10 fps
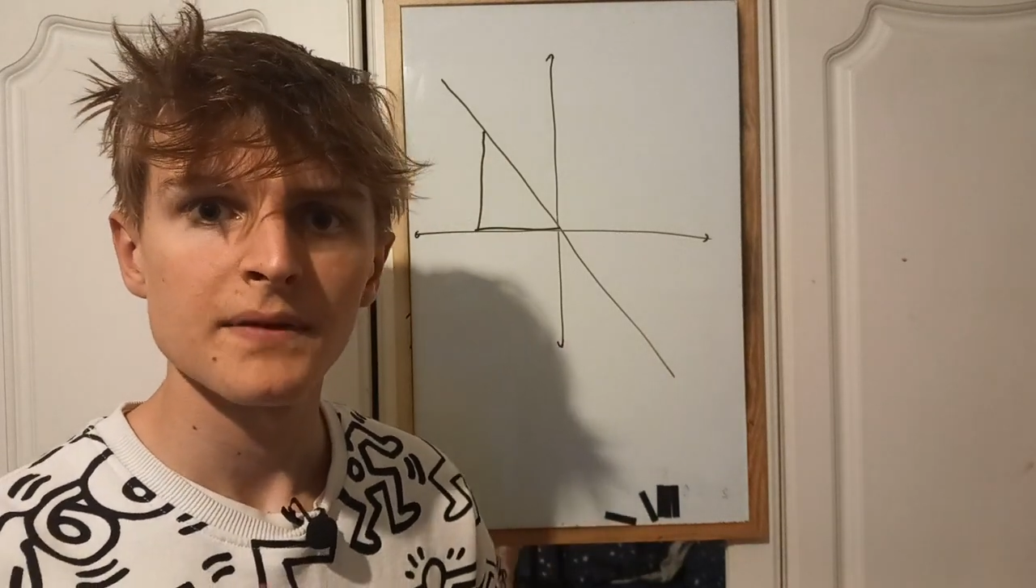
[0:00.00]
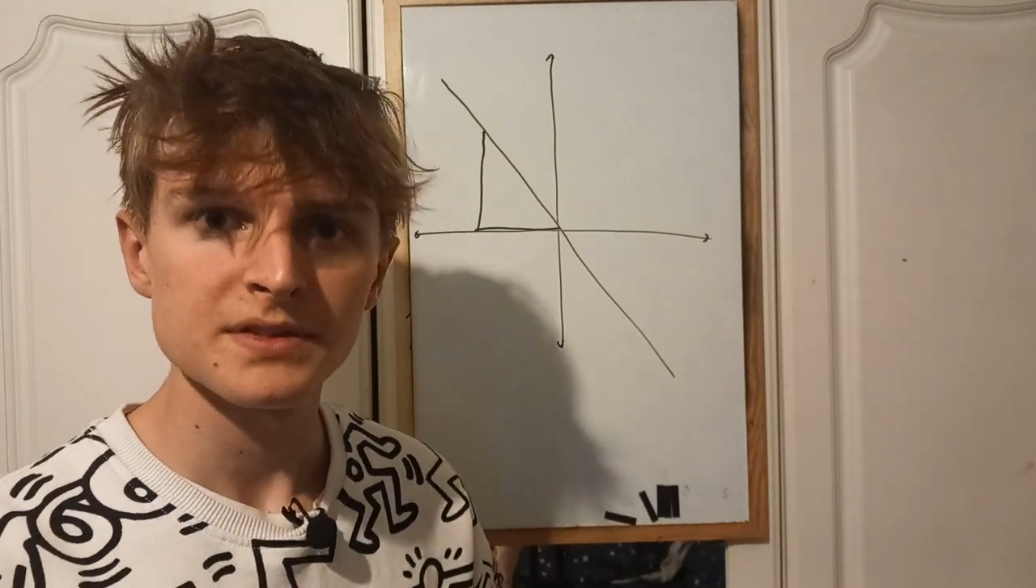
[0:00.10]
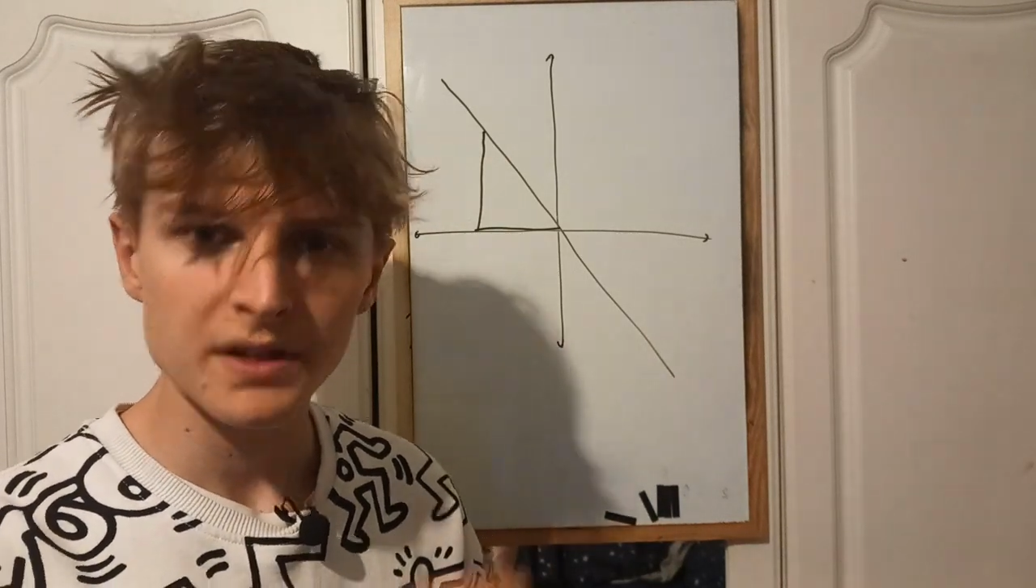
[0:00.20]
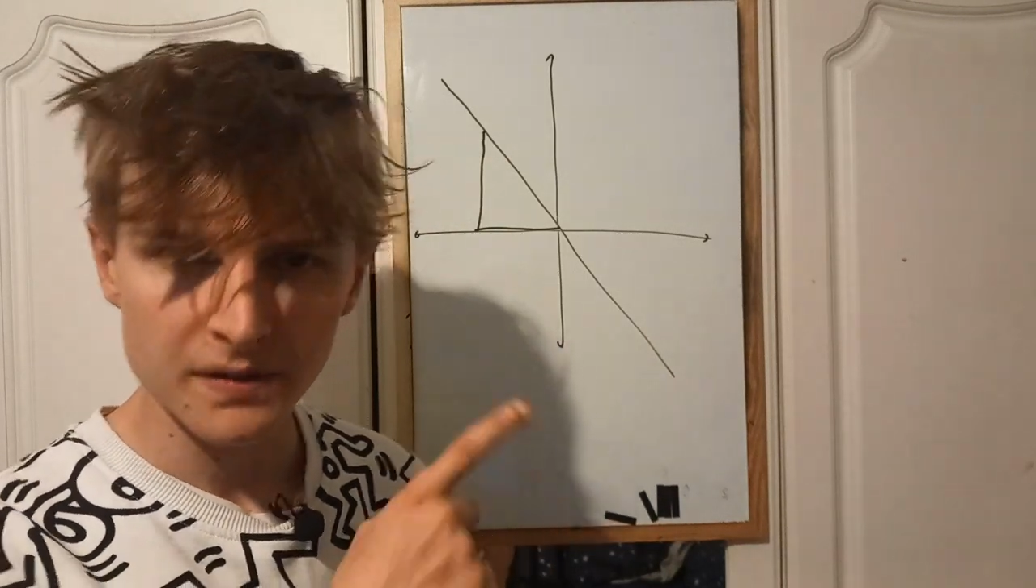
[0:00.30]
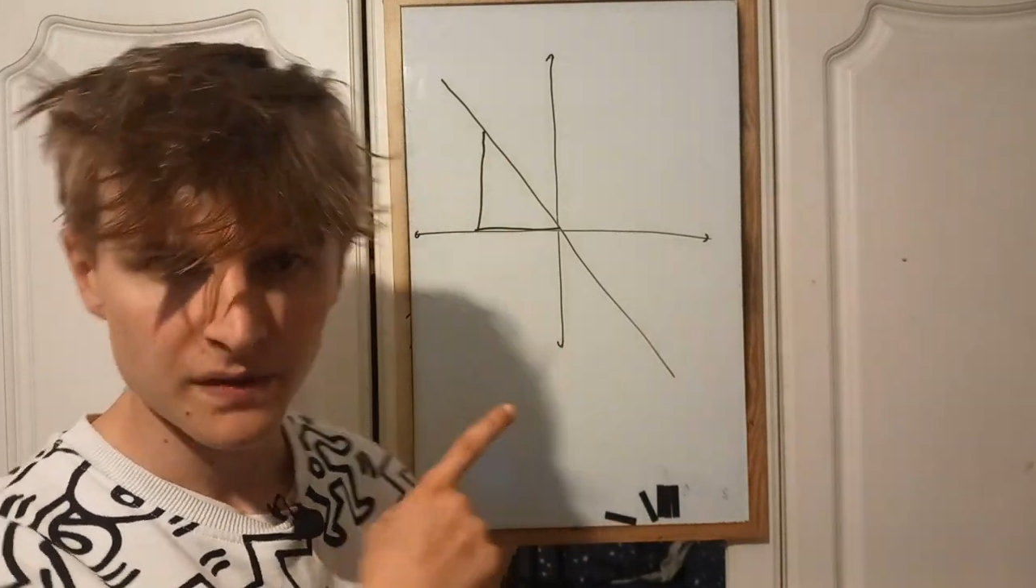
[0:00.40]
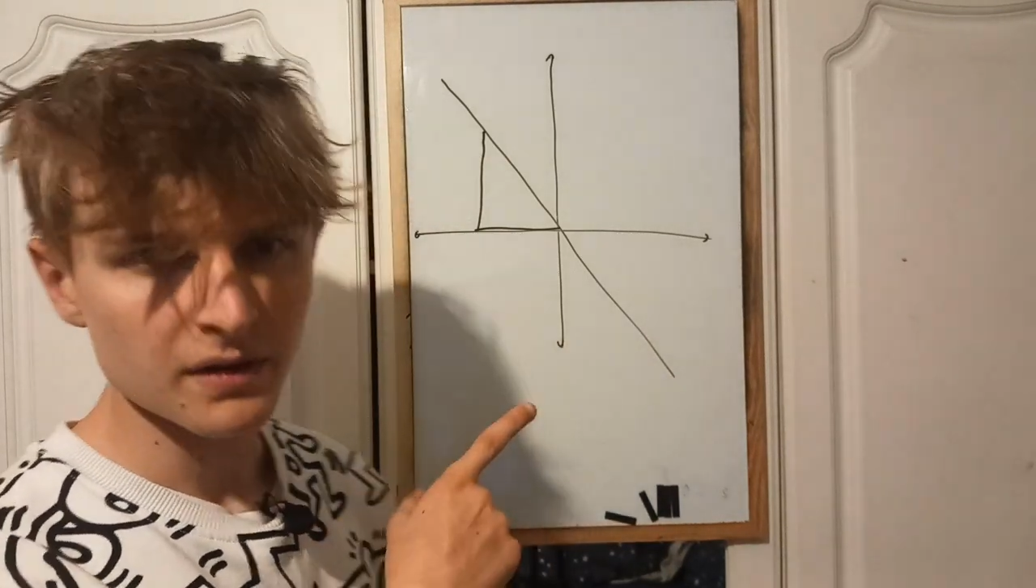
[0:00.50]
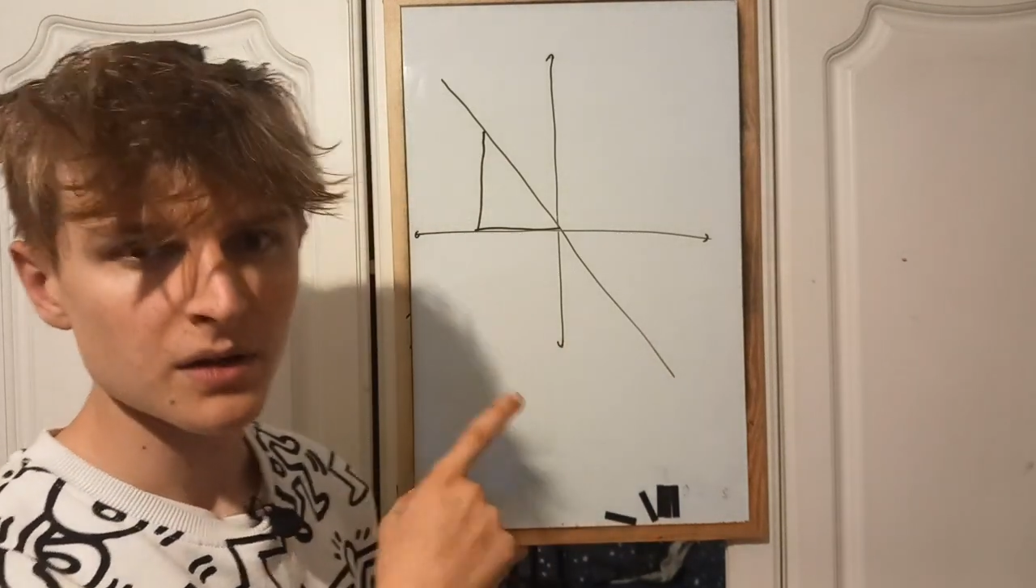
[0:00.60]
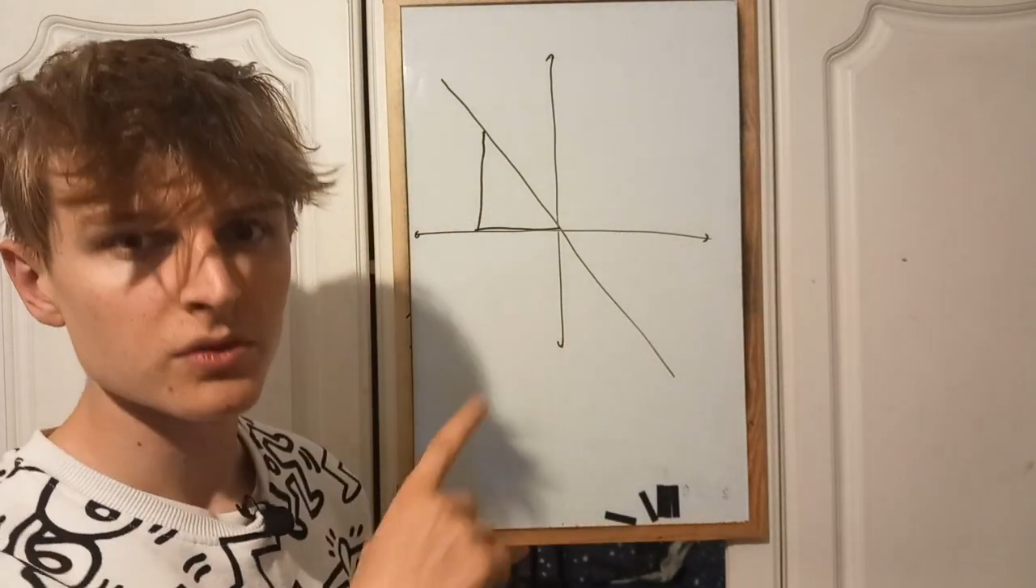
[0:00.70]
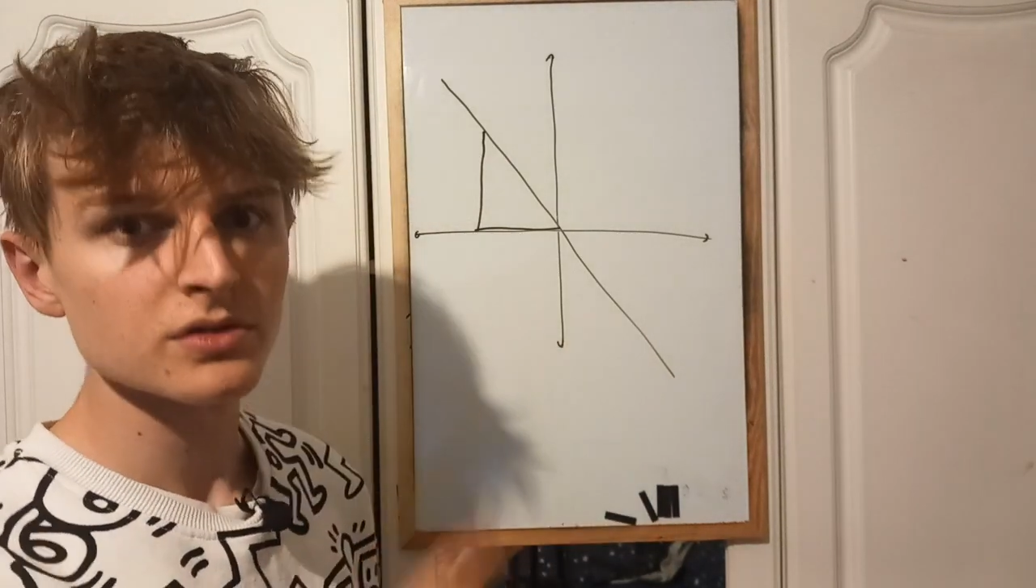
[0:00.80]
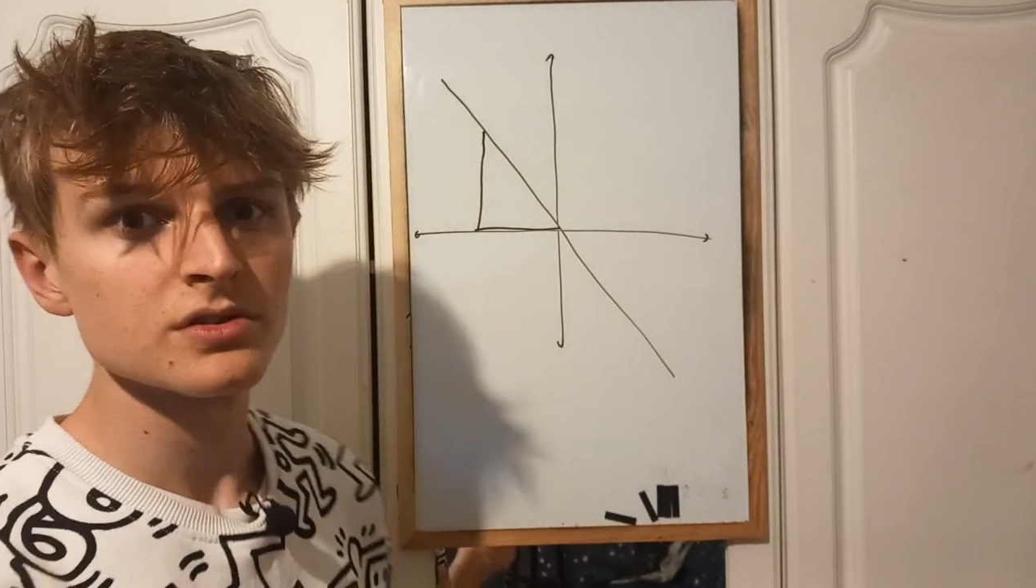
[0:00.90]
second thing I
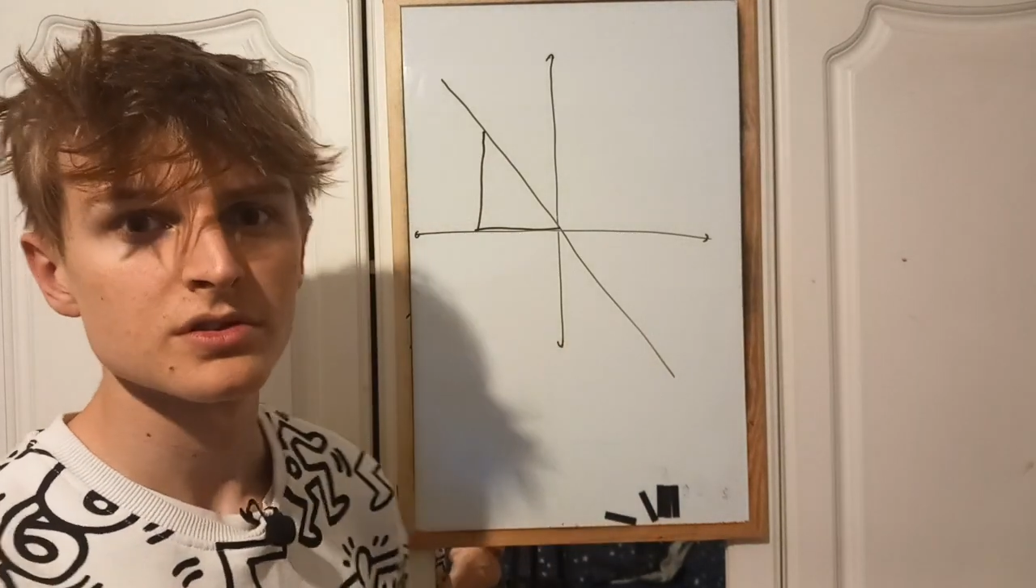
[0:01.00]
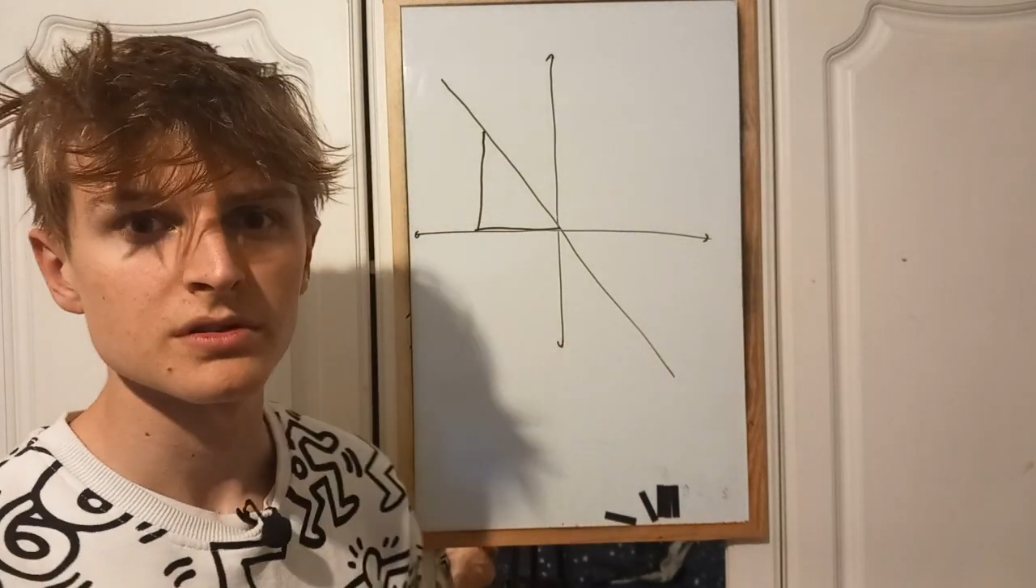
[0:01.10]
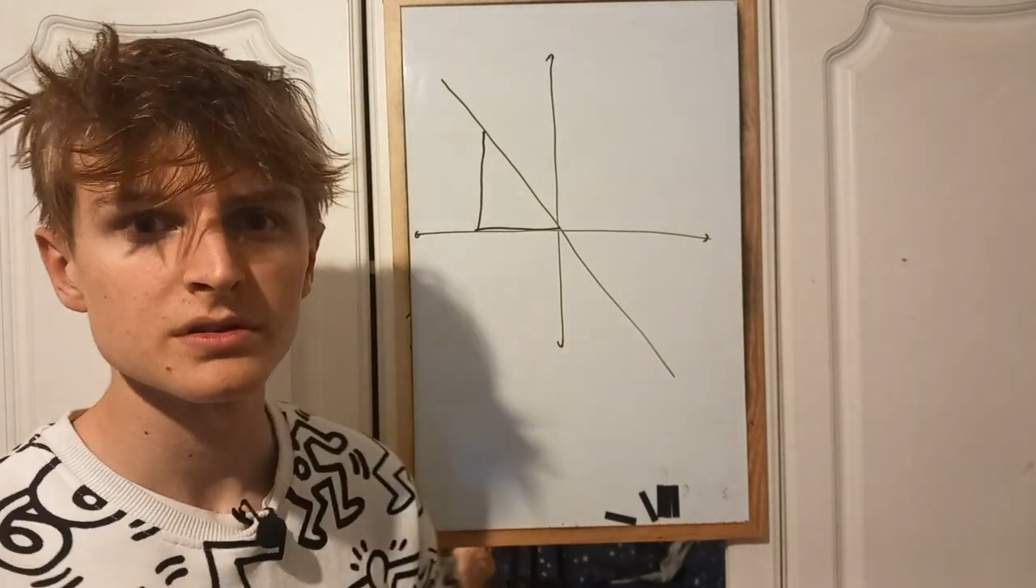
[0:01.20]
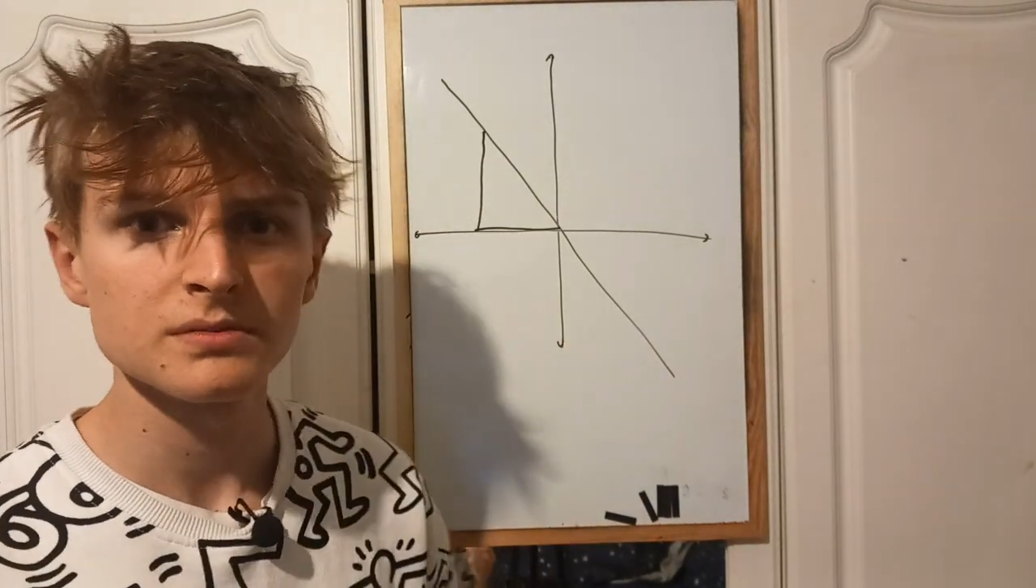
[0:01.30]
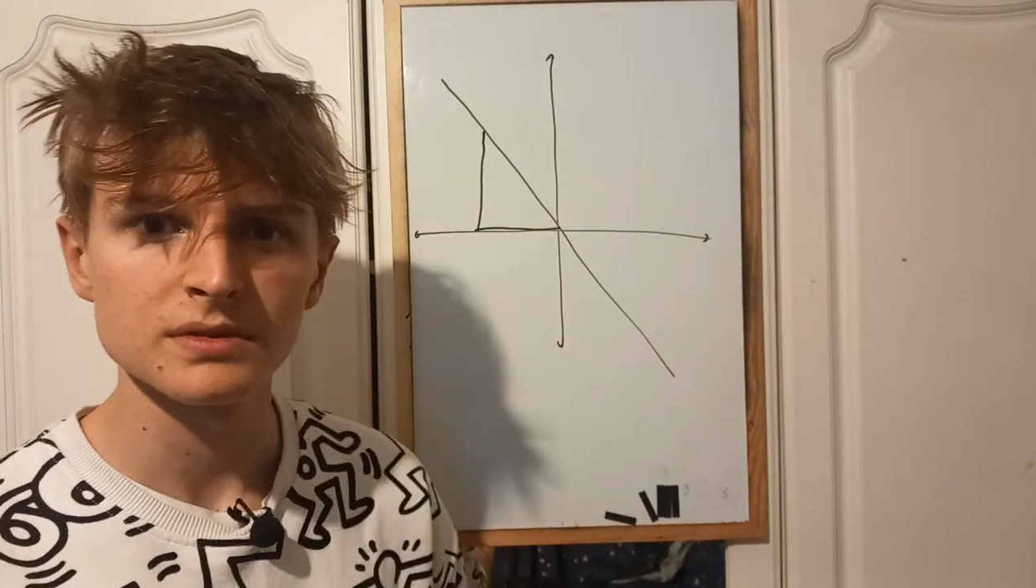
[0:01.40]
wanted to show you